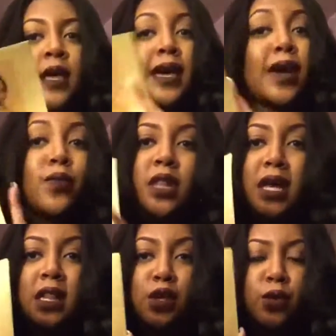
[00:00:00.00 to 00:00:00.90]
Came with
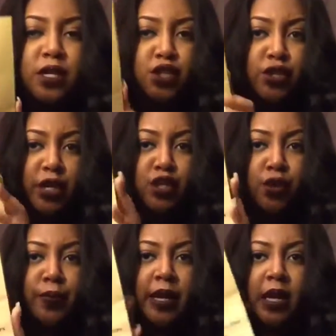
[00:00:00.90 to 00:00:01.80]
a little
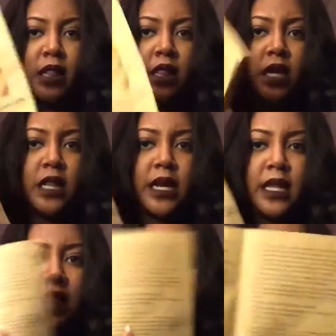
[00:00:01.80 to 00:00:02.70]
instructional pamphlet
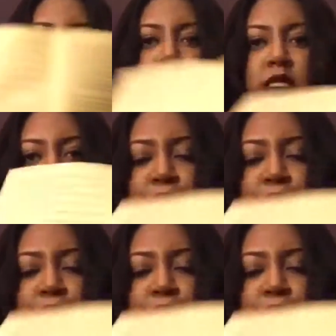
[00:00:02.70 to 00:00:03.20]
like this,